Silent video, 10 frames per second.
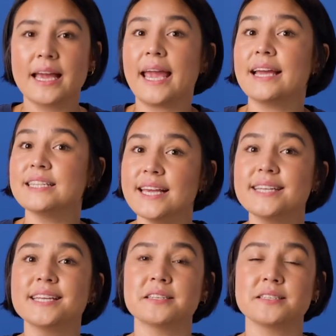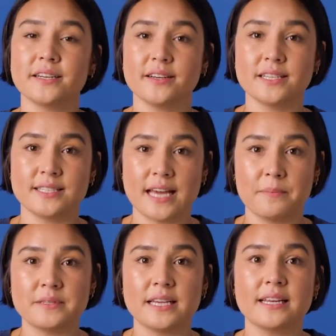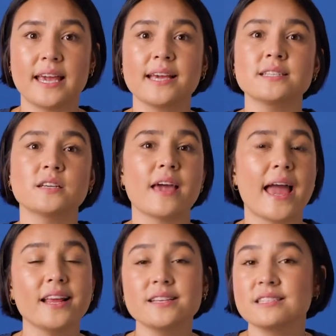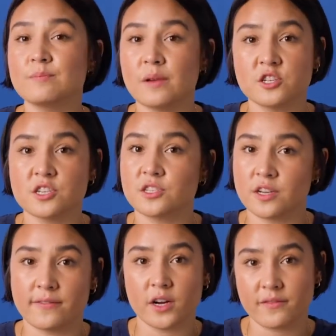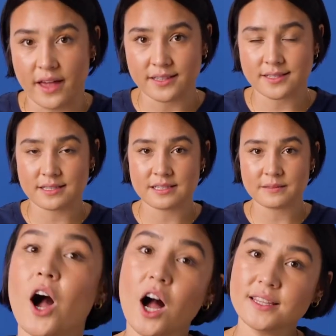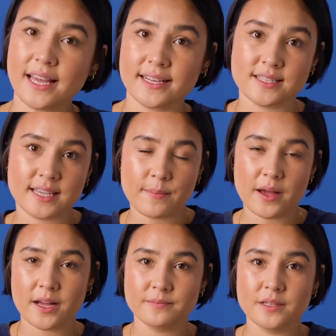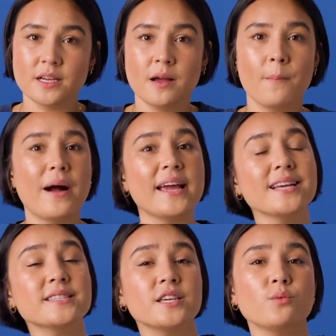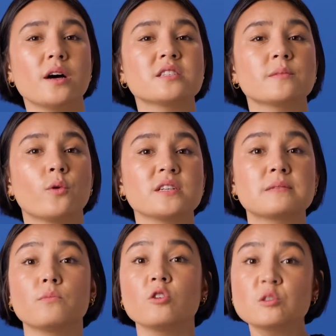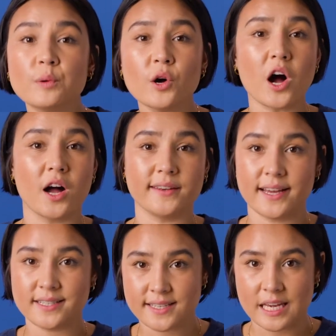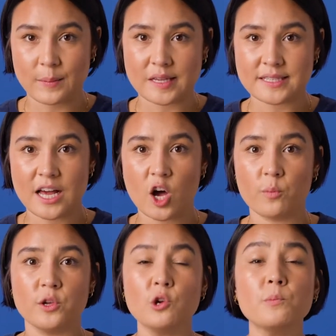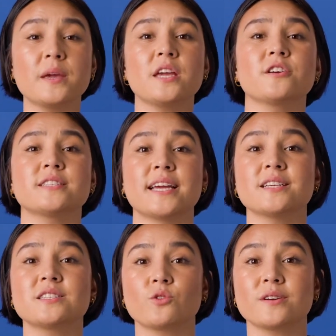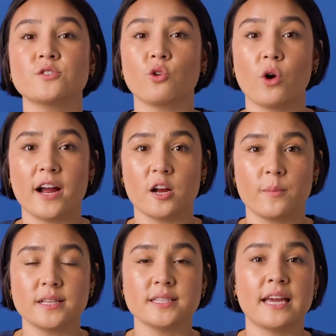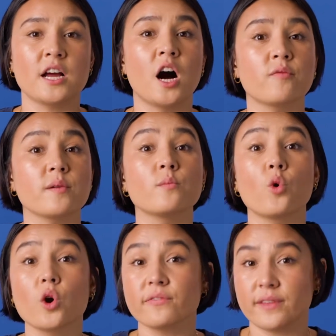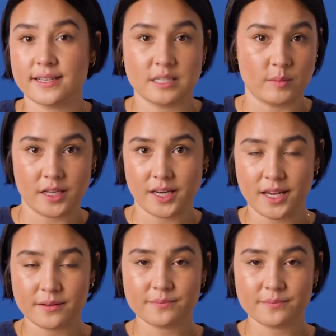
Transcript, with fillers: and take necessary steps in case of any suspicious server events. Online schema. MySQL supports multiple online schemas that help you meet your data storage requirements and offer more flexibility.